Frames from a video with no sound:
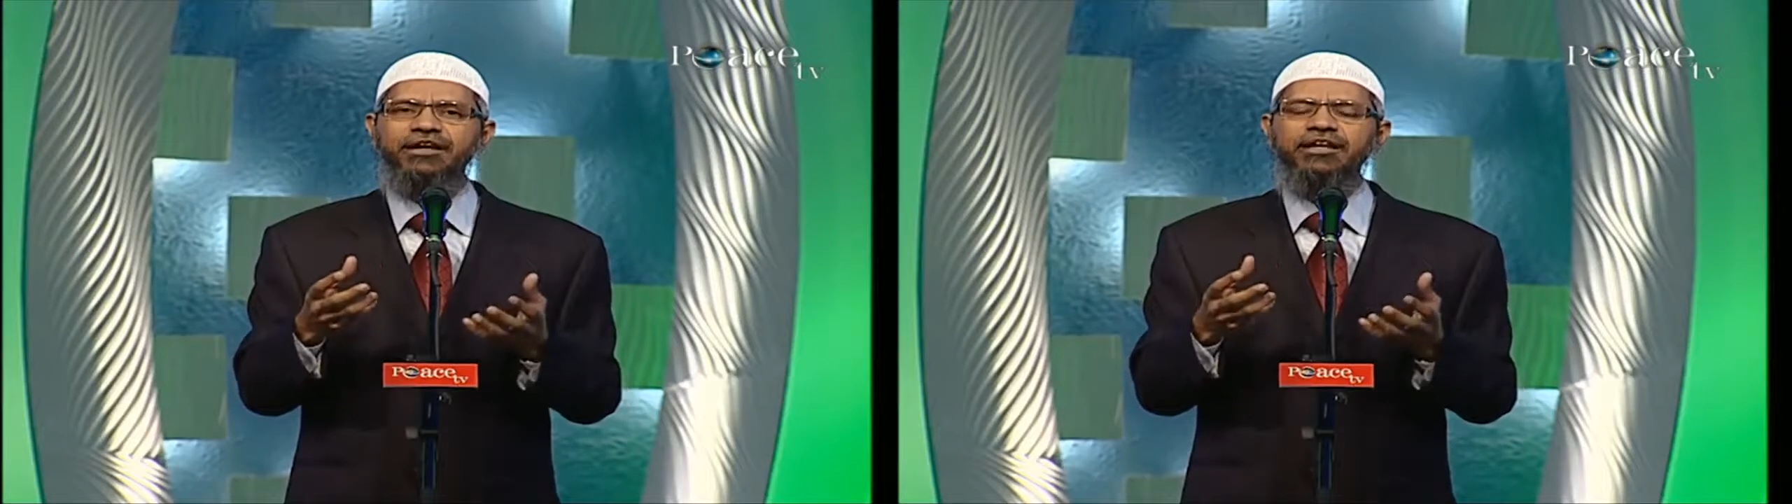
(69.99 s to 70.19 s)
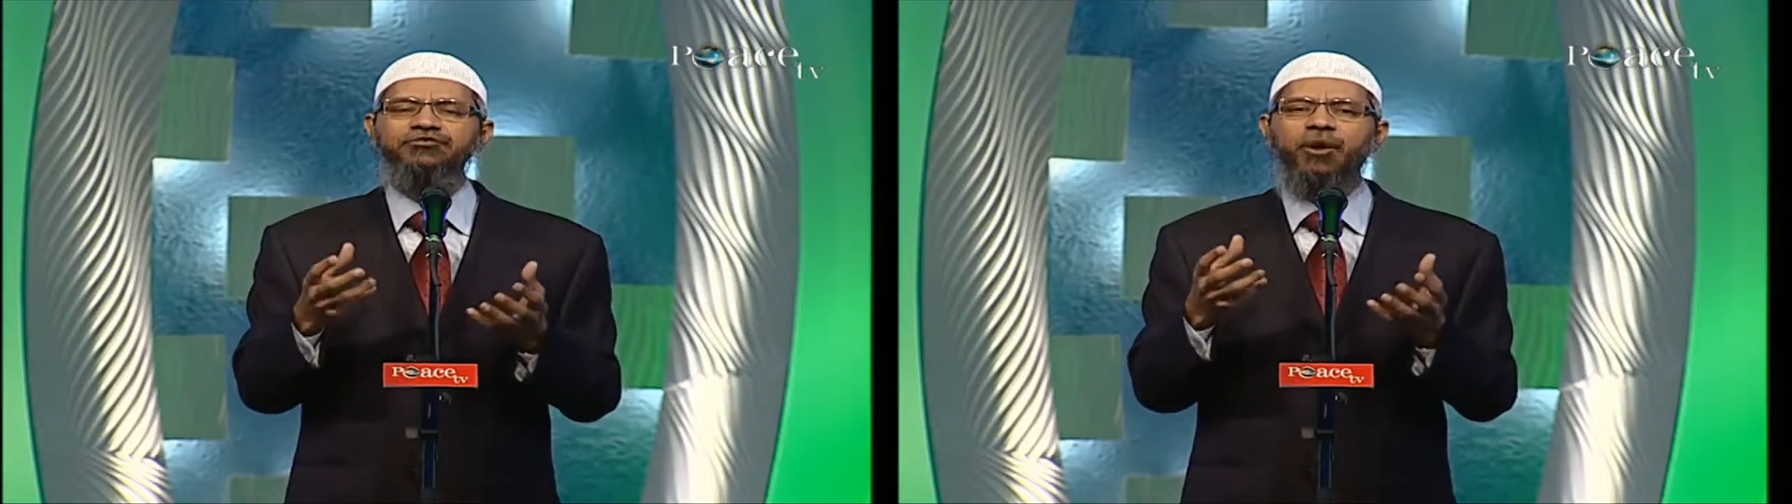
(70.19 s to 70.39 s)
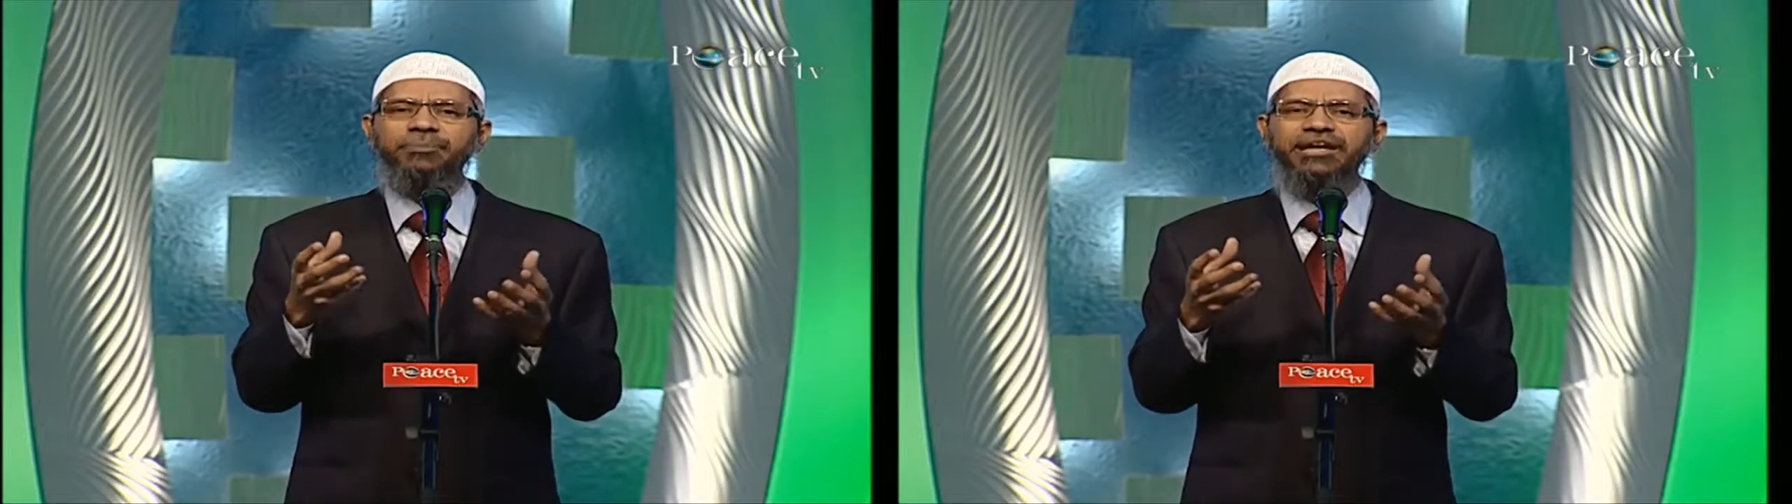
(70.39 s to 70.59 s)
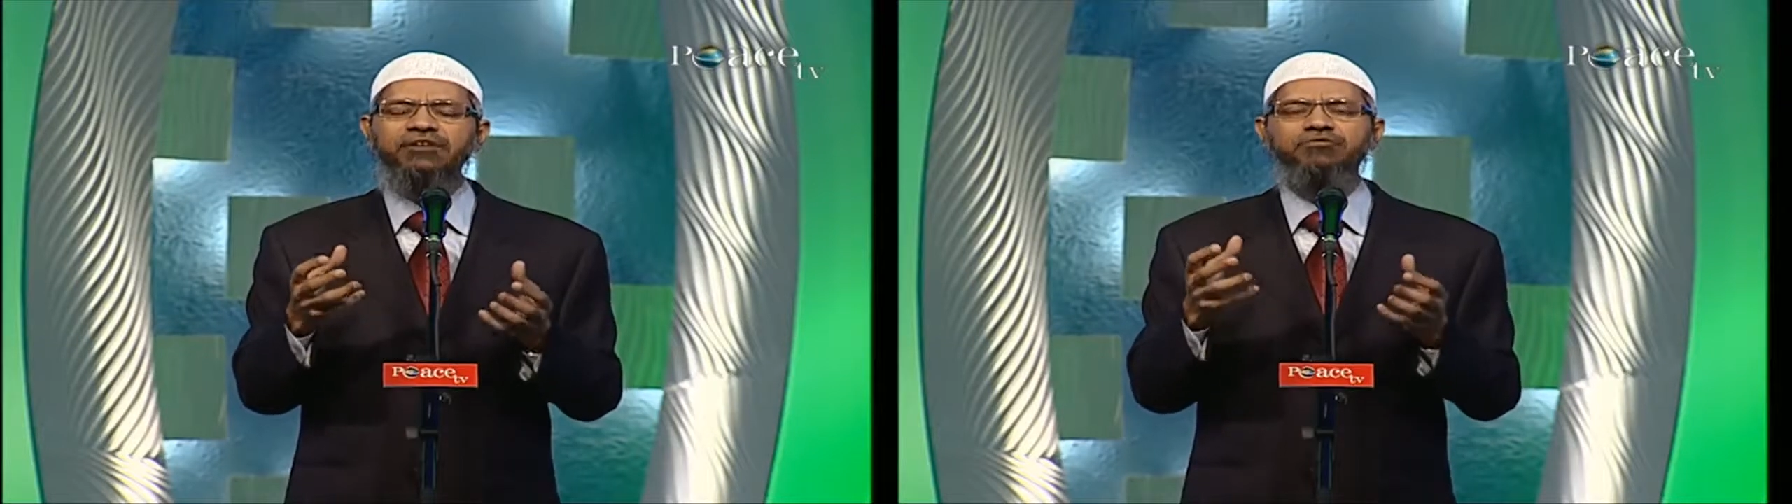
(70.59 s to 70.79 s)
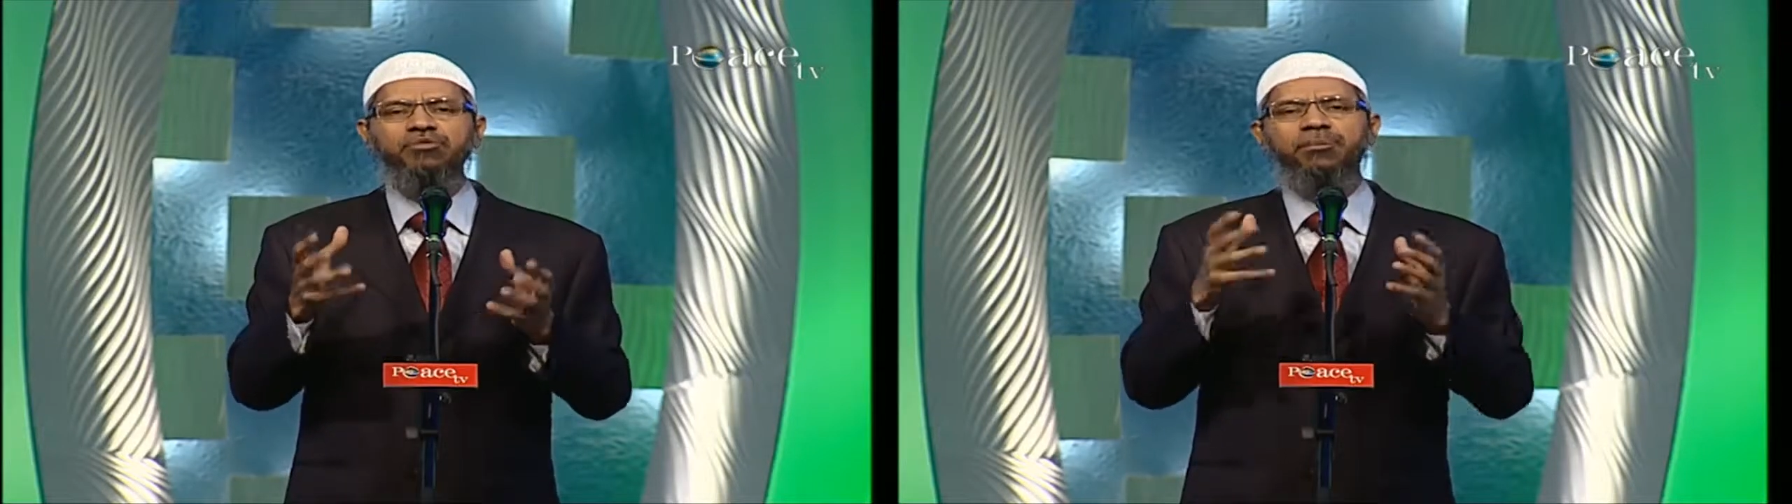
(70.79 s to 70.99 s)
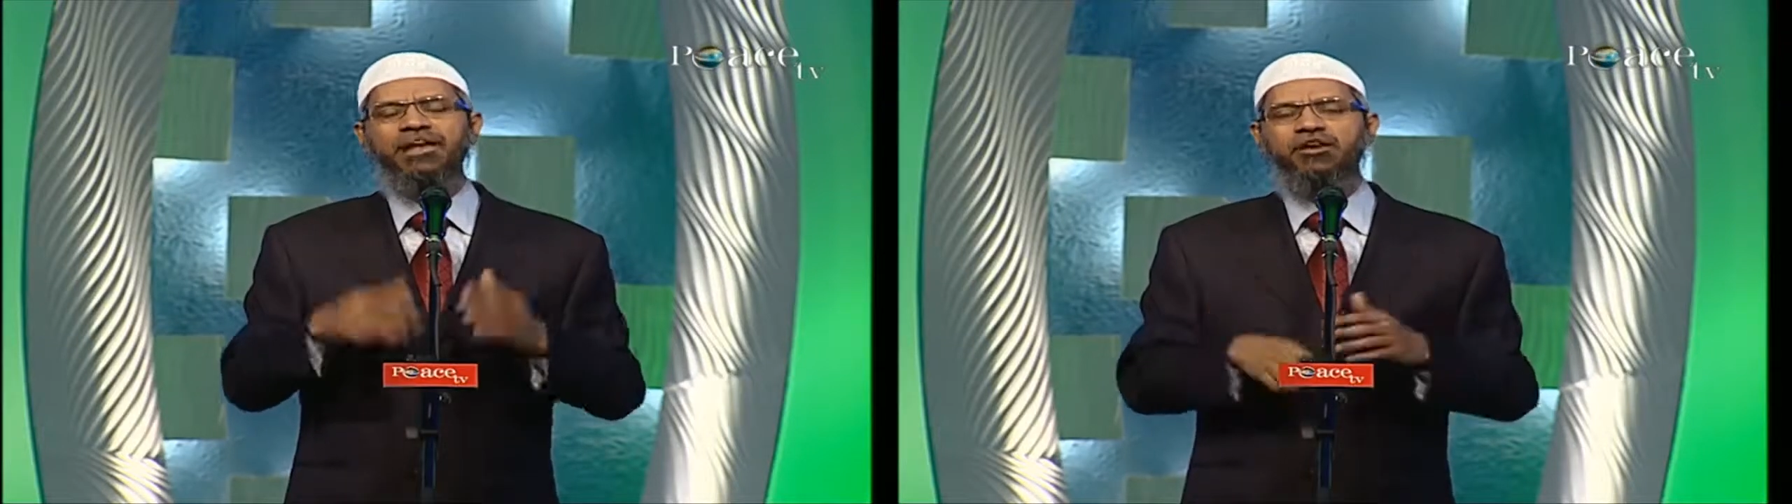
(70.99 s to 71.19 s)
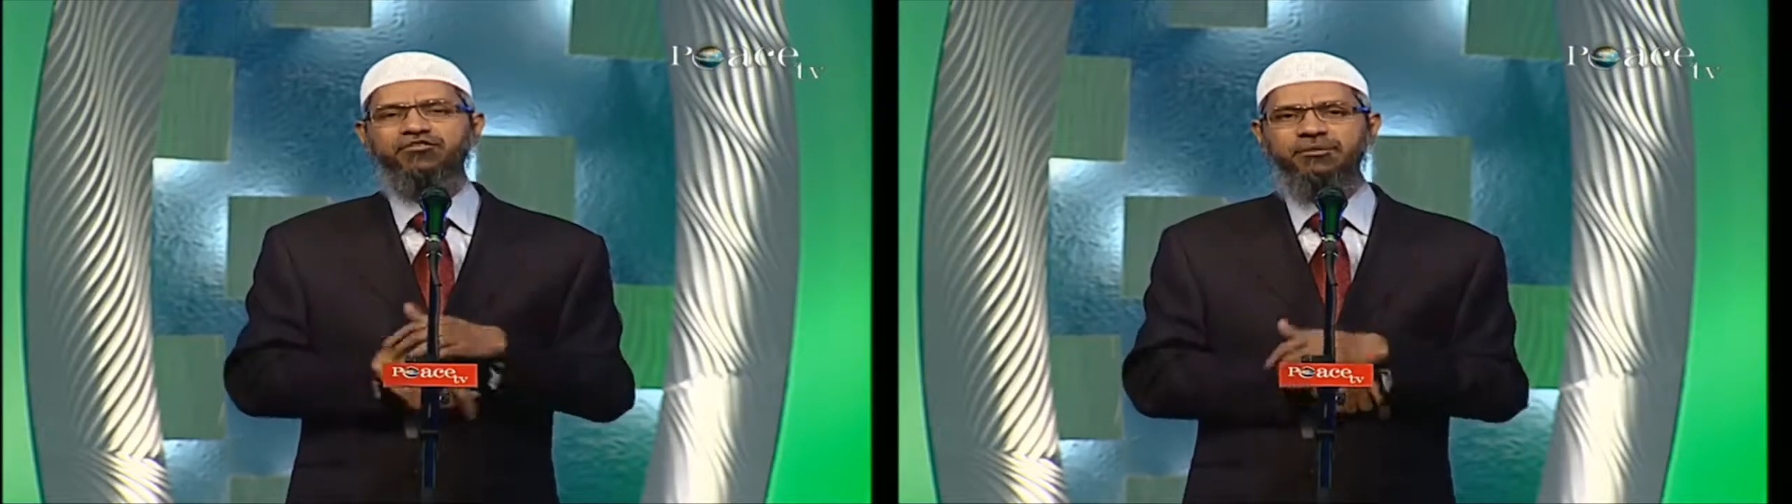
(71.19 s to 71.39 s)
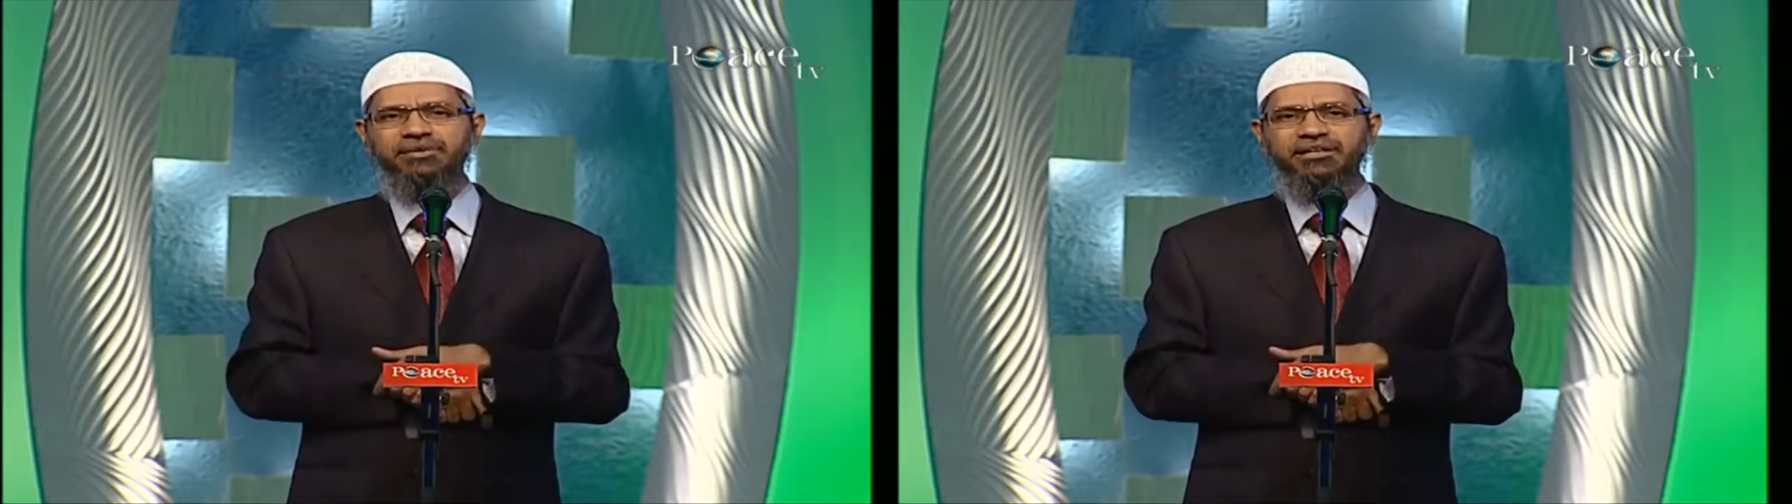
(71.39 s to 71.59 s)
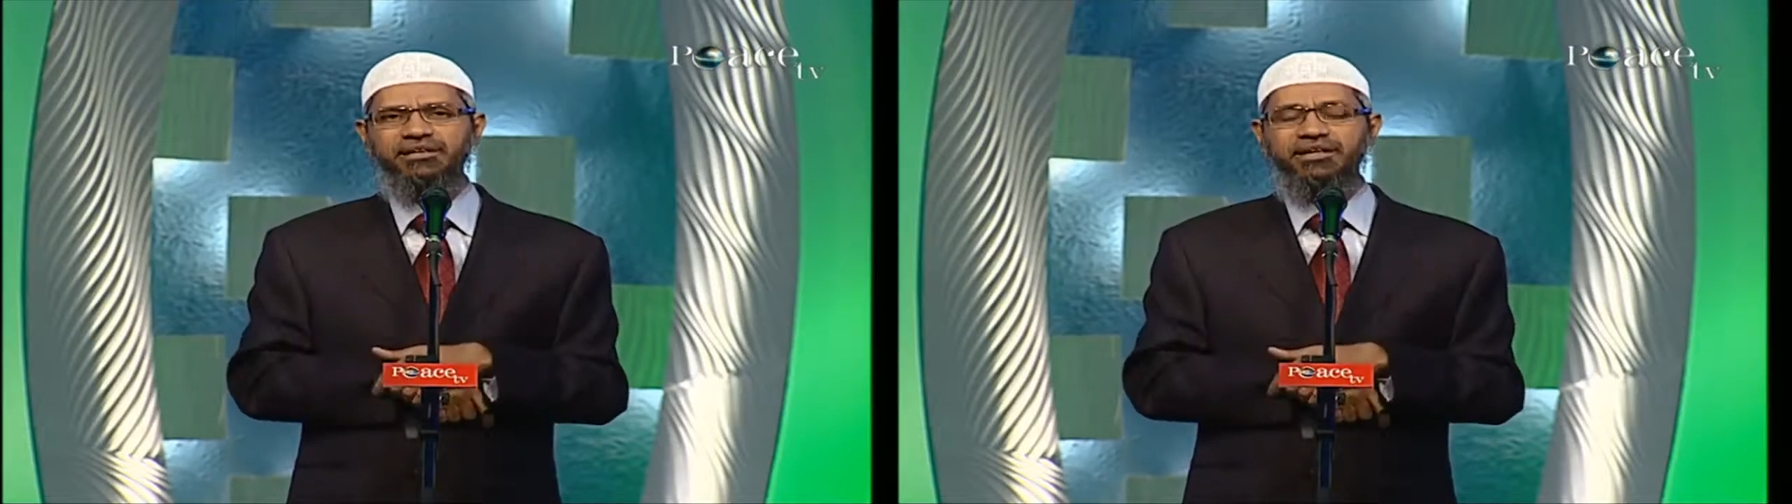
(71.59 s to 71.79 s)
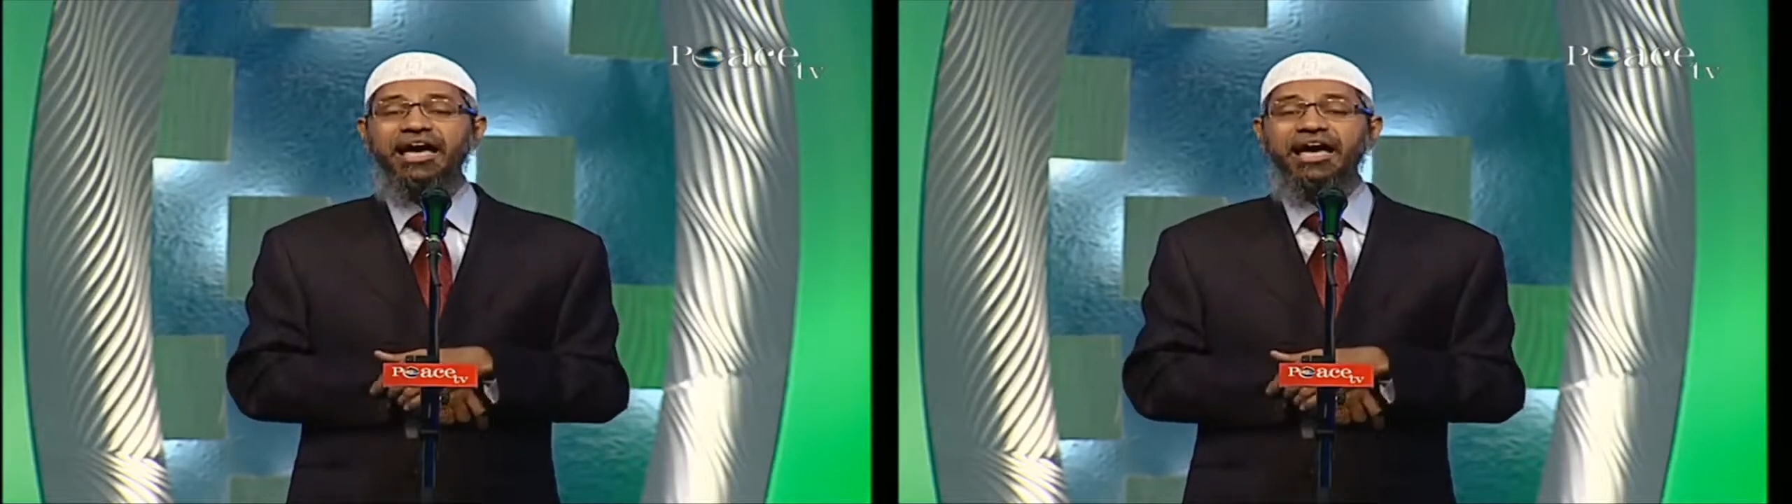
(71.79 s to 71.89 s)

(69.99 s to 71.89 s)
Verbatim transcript: is obtained from the belly of the bee.